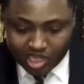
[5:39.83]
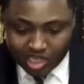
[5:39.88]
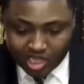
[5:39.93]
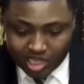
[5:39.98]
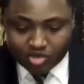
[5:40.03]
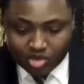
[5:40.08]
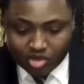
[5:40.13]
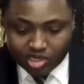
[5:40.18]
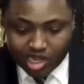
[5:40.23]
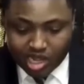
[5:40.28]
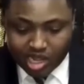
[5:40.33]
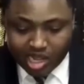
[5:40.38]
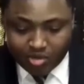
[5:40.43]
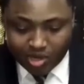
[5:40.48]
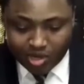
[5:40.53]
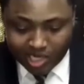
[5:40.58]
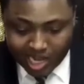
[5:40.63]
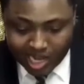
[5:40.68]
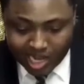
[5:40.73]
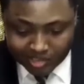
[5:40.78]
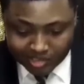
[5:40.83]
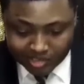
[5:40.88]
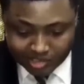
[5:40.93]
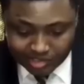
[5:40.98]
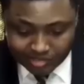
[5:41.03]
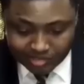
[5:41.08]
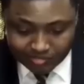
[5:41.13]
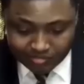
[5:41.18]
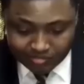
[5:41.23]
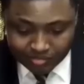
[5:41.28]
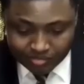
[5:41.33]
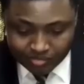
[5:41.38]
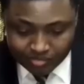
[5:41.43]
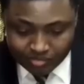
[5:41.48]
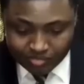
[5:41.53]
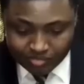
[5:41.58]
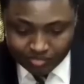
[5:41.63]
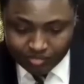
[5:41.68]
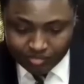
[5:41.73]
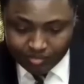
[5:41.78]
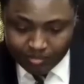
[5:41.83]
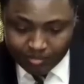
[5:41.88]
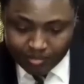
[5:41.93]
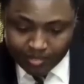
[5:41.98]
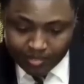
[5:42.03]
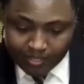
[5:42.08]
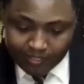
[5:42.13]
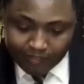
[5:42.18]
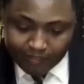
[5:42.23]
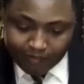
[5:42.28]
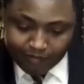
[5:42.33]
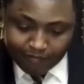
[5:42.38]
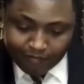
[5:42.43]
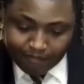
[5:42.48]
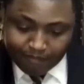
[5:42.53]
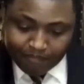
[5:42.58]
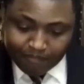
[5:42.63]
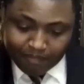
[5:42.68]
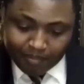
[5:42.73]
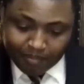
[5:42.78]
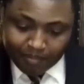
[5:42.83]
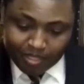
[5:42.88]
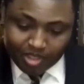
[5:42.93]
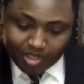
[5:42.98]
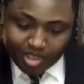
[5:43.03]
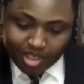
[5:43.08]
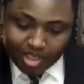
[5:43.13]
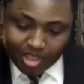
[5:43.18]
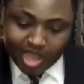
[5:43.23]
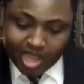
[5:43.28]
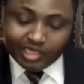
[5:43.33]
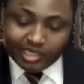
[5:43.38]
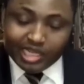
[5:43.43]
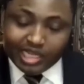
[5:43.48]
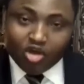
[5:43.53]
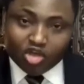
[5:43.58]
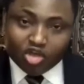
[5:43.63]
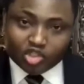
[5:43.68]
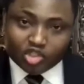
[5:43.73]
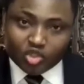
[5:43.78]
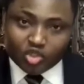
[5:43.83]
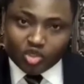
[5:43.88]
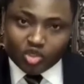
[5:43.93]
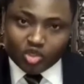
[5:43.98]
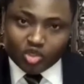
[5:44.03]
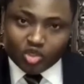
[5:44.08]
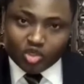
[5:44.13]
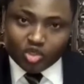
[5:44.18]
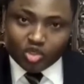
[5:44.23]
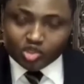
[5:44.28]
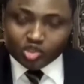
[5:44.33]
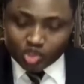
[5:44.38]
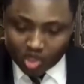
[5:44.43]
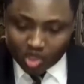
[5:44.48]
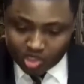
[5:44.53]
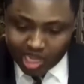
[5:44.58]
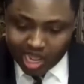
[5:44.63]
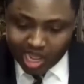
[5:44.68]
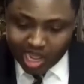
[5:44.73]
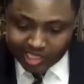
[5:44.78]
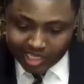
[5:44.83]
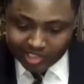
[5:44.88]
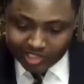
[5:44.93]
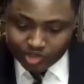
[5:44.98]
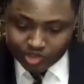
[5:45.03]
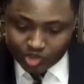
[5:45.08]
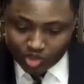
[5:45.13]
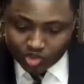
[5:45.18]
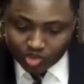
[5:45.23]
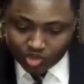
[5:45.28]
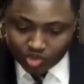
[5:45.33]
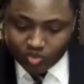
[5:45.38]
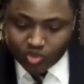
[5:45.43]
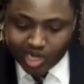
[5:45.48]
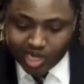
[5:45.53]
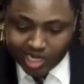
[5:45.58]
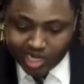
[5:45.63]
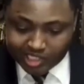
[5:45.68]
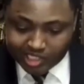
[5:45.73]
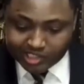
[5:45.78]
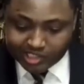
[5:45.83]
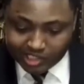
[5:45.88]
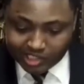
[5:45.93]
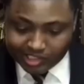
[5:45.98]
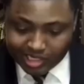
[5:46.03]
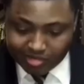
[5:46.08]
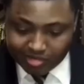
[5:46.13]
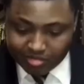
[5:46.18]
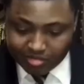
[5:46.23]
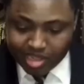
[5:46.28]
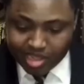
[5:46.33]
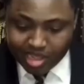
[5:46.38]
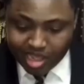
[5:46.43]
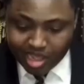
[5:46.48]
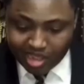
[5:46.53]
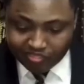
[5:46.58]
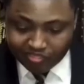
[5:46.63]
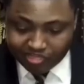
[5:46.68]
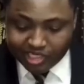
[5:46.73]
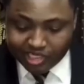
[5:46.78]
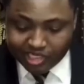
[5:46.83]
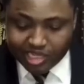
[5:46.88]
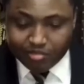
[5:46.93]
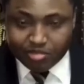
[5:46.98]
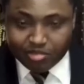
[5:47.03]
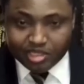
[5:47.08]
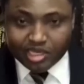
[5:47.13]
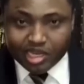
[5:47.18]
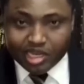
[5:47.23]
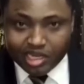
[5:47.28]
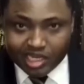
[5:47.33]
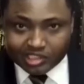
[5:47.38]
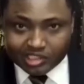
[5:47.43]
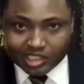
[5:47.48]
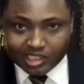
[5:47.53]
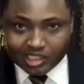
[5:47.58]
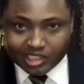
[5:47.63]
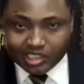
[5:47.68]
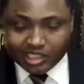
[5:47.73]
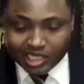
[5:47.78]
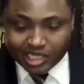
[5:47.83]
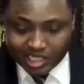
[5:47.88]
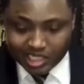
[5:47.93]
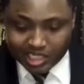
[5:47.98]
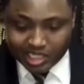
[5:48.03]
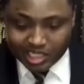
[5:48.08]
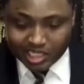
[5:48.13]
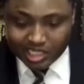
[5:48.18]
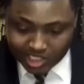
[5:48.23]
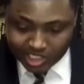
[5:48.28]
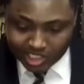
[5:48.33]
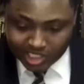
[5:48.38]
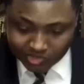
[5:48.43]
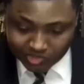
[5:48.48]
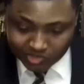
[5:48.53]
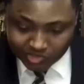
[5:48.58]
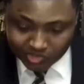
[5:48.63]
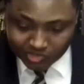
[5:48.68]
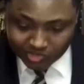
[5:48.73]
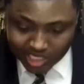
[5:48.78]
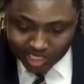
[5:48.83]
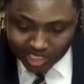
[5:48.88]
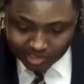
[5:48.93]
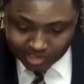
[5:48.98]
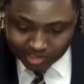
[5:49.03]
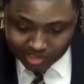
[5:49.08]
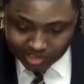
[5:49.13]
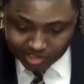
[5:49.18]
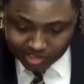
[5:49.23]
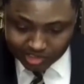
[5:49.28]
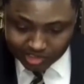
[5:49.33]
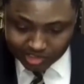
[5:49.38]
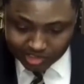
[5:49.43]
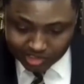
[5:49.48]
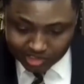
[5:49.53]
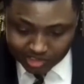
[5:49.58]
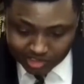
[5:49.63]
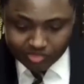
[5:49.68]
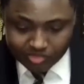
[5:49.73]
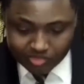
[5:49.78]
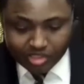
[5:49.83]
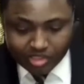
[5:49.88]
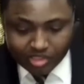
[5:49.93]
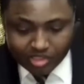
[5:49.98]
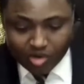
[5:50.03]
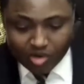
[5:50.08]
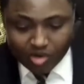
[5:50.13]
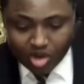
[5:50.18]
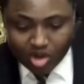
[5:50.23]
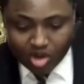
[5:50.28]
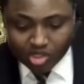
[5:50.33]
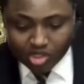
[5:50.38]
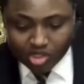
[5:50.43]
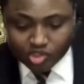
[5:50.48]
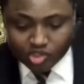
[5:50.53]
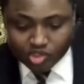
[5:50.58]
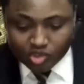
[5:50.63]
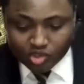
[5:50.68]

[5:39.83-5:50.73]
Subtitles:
And they also turn against those who elected them after they have been elected within a Nigeria state. They want to turn our land and our zone into war zone.